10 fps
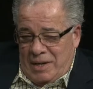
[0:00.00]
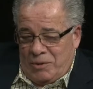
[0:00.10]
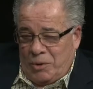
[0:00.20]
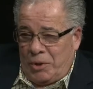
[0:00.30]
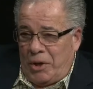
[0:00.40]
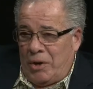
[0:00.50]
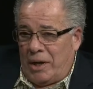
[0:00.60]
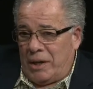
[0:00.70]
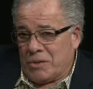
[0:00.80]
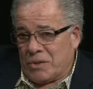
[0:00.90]
early
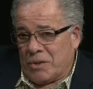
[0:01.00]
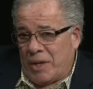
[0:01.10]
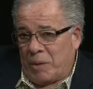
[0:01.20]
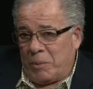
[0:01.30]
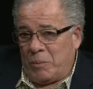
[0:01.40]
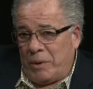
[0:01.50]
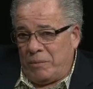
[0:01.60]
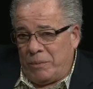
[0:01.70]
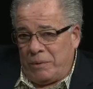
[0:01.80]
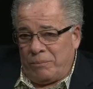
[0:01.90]
on as a selectman, we,
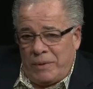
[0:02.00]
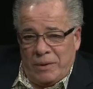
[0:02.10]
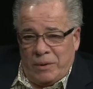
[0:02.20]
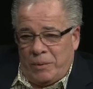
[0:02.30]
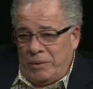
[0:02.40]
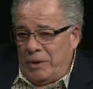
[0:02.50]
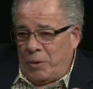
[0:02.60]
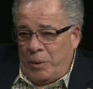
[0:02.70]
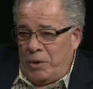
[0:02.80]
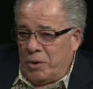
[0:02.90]
we you know,
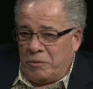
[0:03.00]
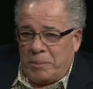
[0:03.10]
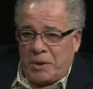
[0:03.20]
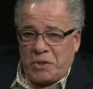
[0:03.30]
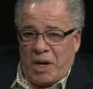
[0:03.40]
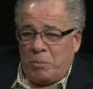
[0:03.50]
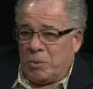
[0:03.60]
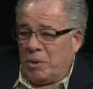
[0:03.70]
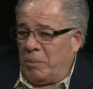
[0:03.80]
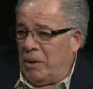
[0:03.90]
we heard from the
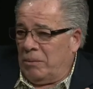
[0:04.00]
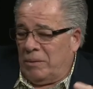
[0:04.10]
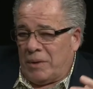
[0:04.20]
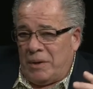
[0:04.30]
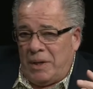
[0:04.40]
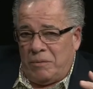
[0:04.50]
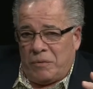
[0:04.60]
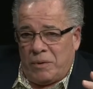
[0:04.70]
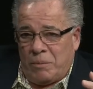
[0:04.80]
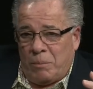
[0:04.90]
chamber about the need
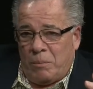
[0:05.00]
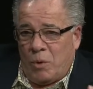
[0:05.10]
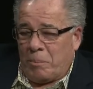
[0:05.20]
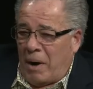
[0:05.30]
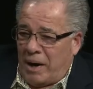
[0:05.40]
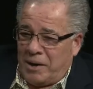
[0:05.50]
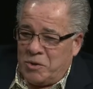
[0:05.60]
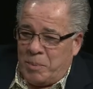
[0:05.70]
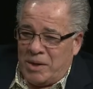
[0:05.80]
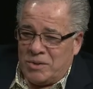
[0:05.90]
for more parking
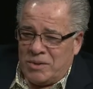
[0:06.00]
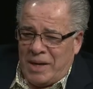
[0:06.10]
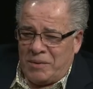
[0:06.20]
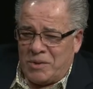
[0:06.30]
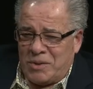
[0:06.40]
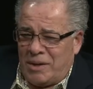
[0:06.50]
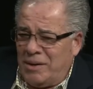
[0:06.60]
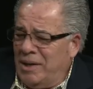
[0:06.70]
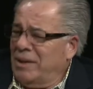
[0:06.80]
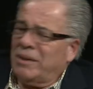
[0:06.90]
spaces down mm -hmm. the mm-hmm. center.
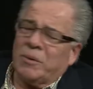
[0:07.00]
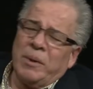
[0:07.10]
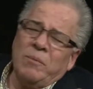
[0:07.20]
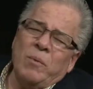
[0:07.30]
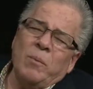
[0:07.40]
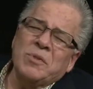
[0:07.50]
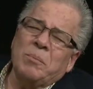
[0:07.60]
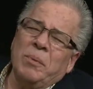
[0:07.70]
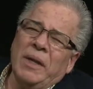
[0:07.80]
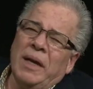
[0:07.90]
There even was a
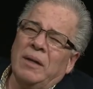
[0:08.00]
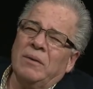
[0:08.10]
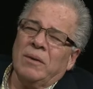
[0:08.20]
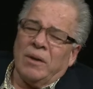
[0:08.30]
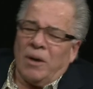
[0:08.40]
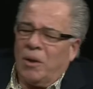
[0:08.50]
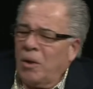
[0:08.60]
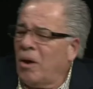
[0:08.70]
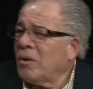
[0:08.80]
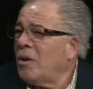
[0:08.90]
plan a
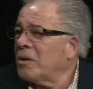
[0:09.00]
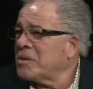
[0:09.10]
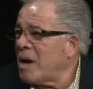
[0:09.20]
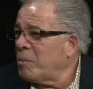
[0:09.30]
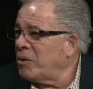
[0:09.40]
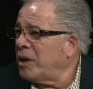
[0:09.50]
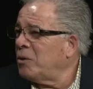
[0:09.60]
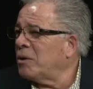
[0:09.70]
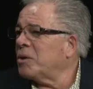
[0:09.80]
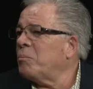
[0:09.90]
long, long time ago. They
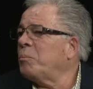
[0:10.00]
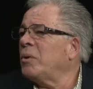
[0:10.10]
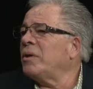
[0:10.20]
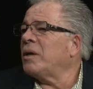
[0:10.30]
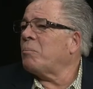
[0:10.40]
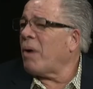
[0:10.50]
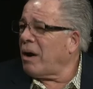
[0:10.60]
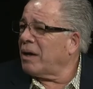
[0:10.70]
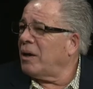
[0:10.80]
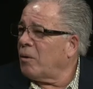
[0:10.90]
looked at building a
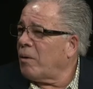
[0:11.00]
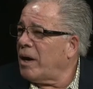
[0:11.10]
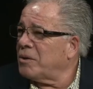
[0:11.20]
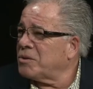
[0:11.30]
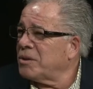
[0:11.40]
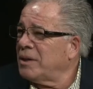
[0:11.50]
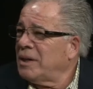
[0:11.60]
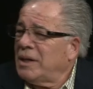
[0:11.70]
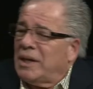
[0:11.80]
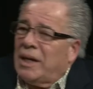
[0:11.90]
parking garage.
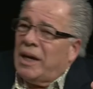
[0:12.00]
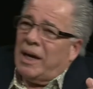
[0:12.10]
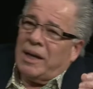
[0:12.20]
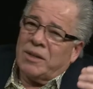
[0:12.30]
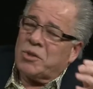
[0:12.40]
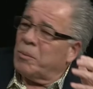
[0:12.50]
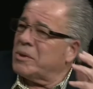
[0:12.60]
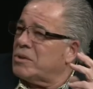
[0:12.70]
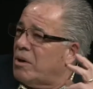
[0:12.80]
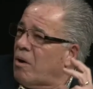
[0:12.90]
so
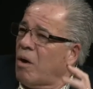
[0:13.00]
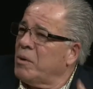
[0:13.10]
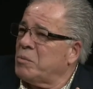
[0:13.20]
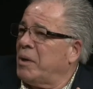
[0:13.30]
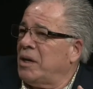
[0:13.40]
it's always been an